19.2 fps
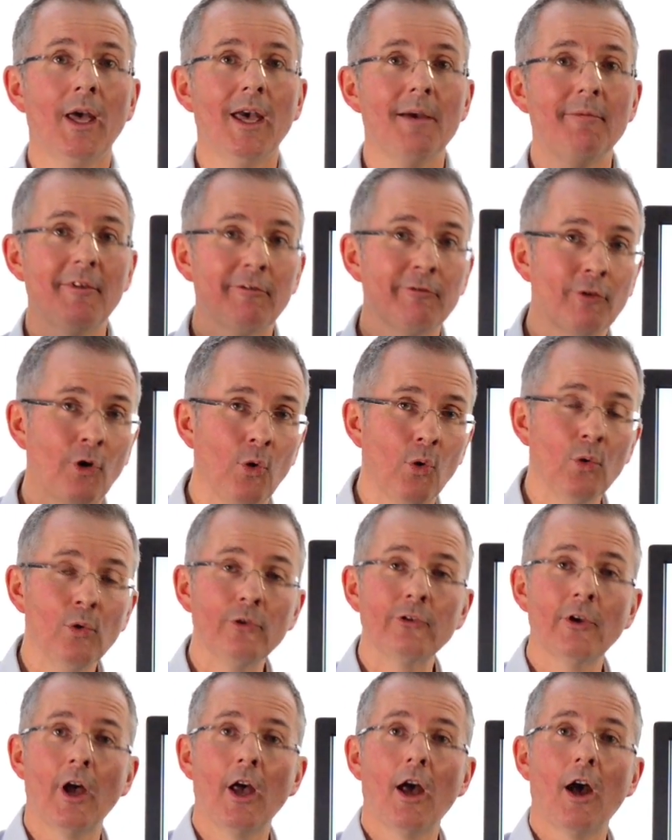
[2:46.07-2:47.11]
If it
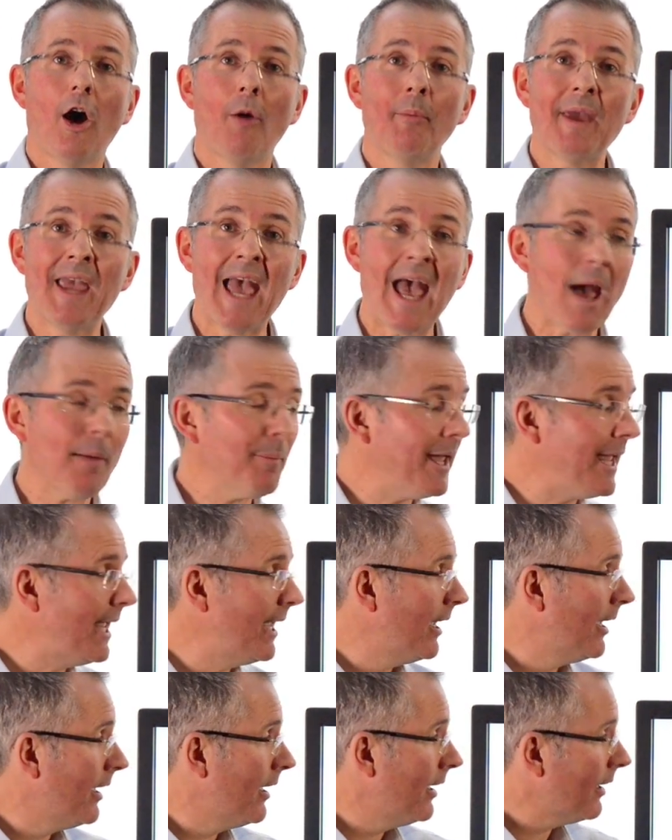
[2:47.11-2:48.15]
falls, I'll be happy
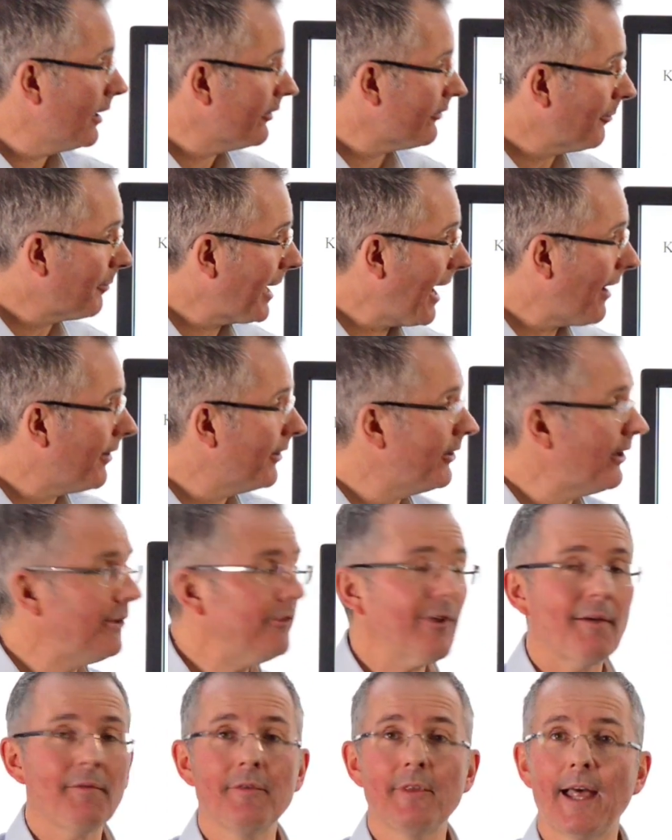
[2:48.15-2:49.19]
because I'm guaranteed
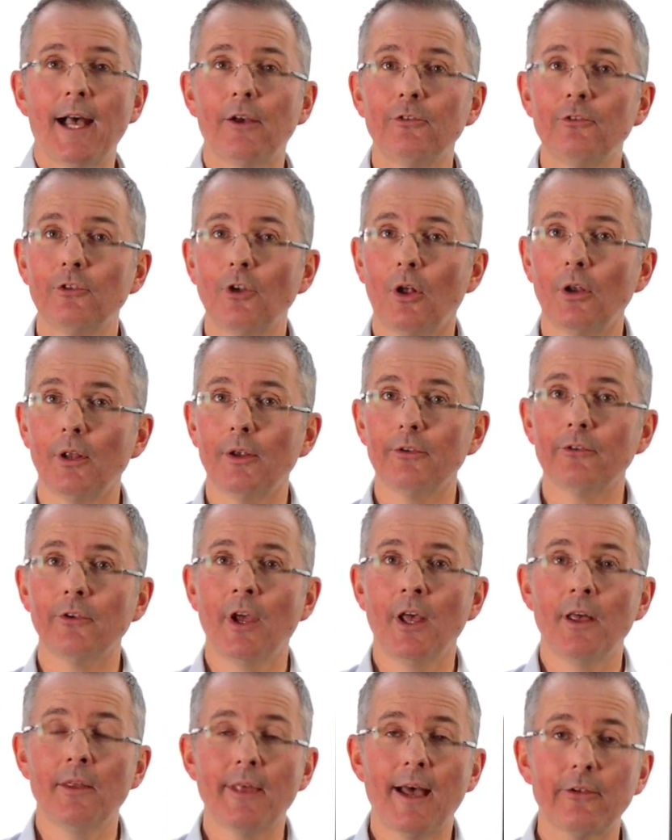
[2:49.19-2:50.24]
$7,000.
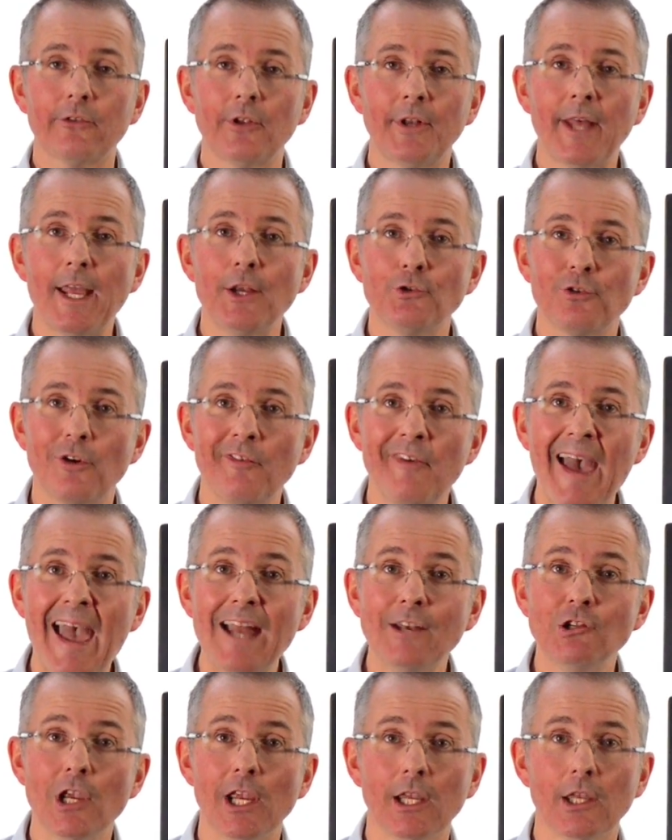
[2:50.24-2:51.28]
That's the nature of
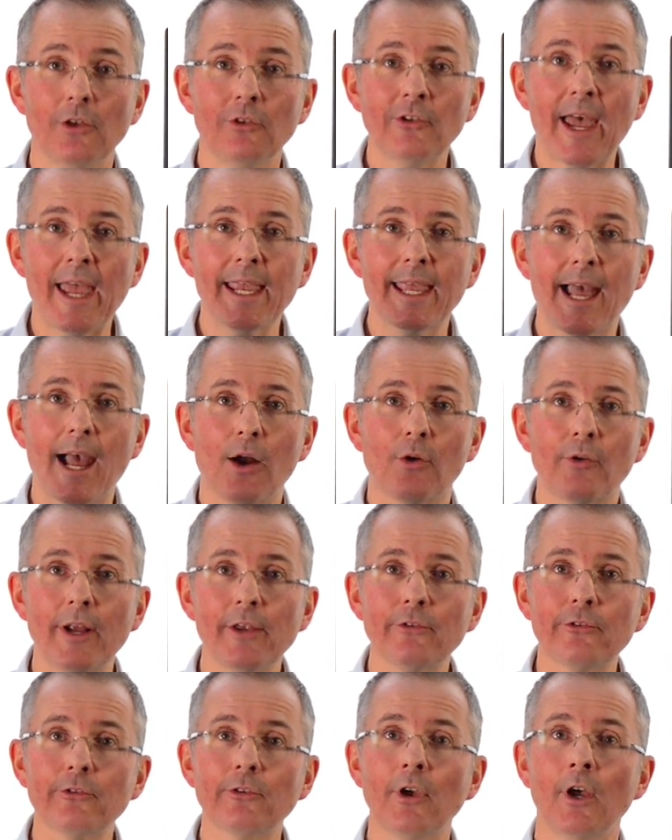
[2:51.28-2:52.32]
hedging. You take out
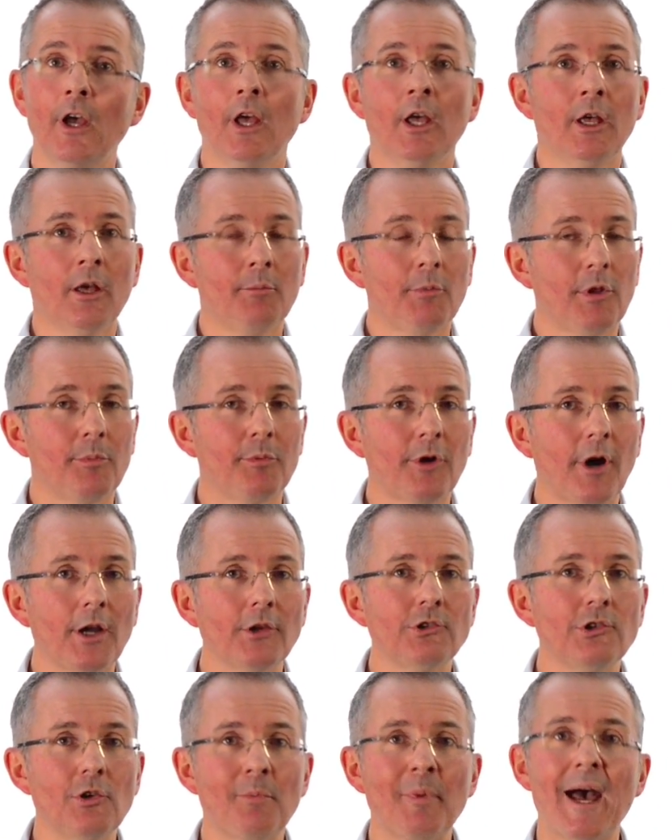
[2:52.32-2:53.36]
risk, but the
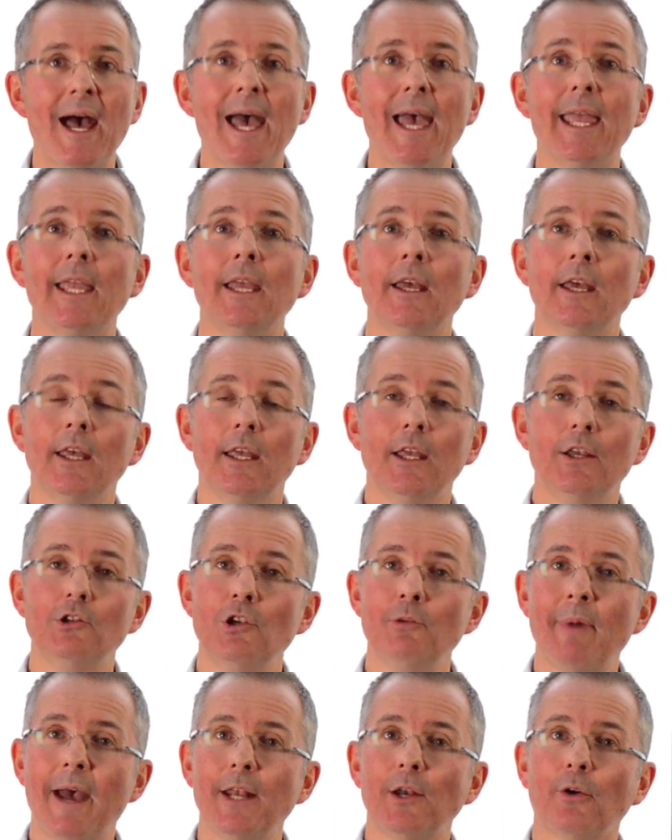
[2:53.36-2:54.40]
price you pay is
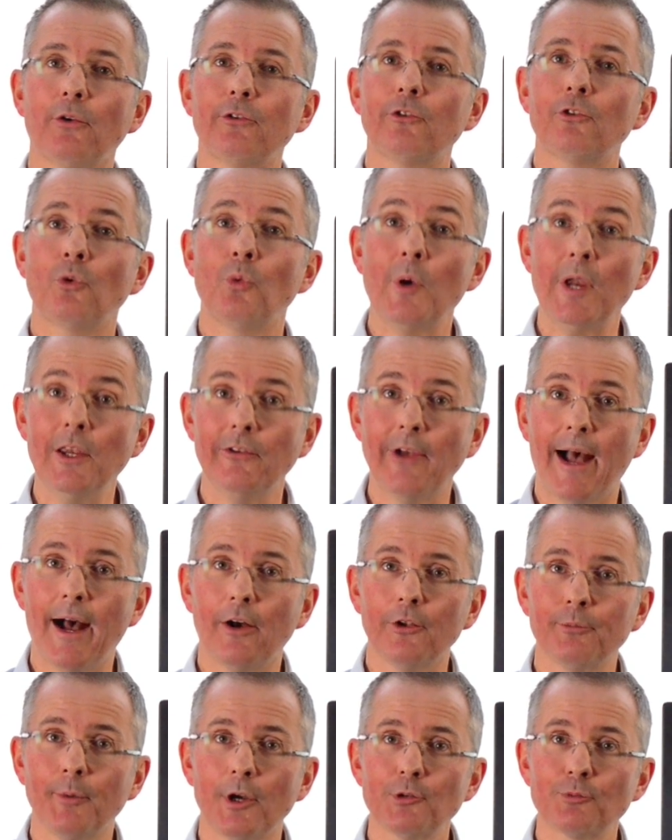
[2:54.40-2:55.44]
you may not squeeze out
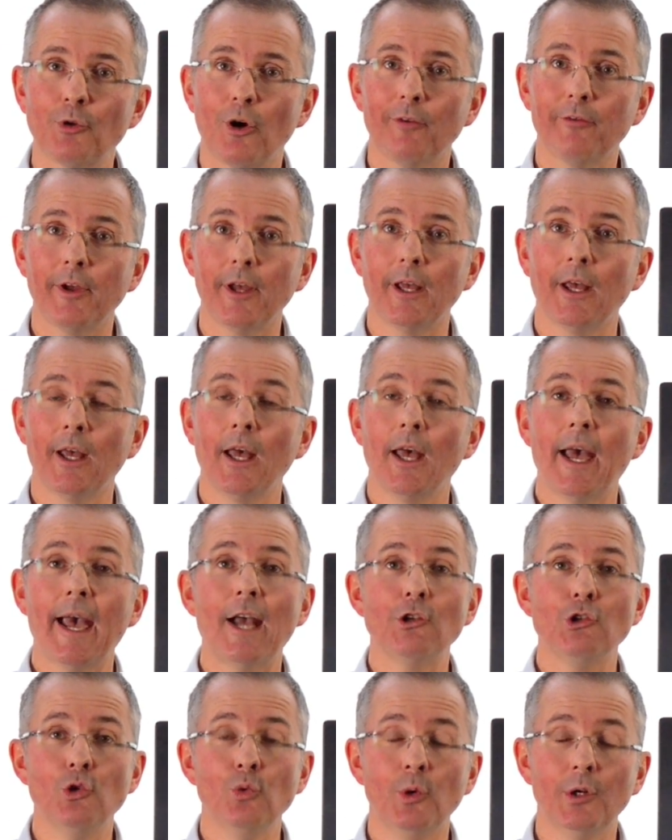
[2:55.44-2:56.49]
as much profit
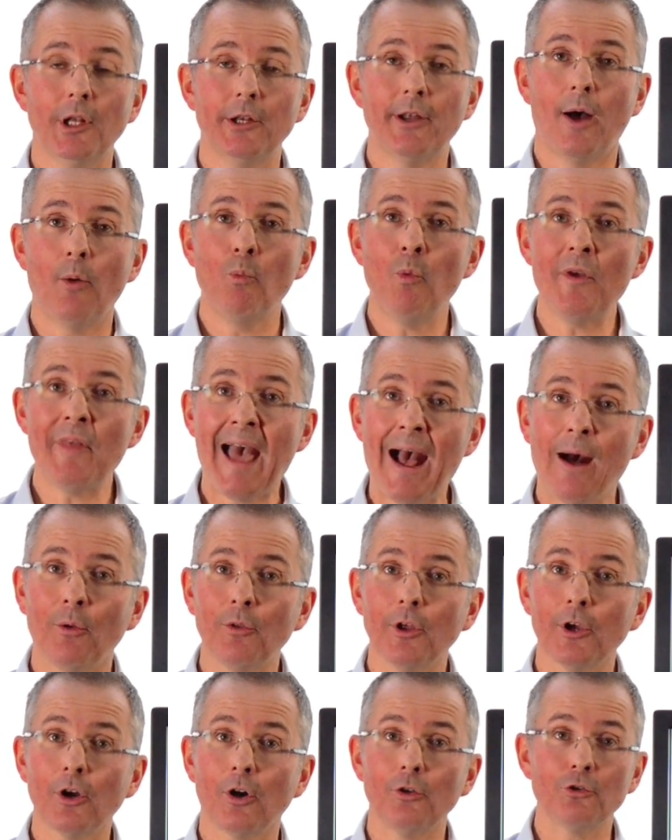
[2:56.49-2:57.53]
as you would have done without
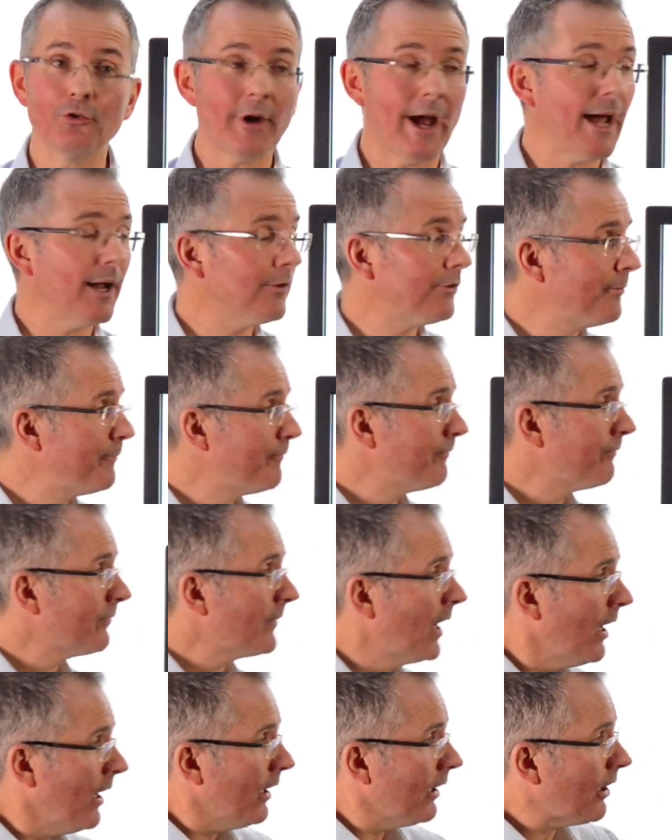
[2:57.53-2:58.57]
the contract.
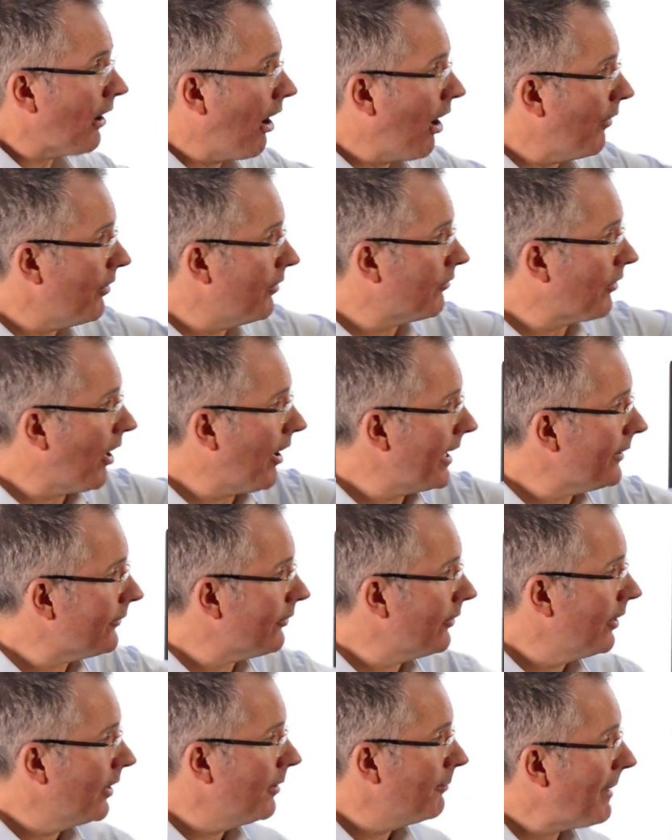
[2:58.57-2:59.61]
Guy on the right
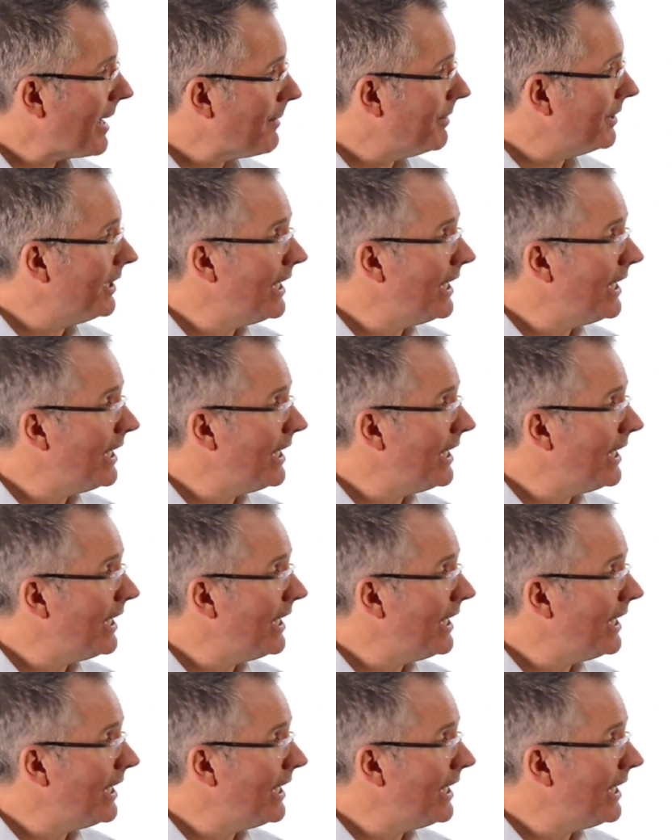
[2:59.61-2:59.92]
maybe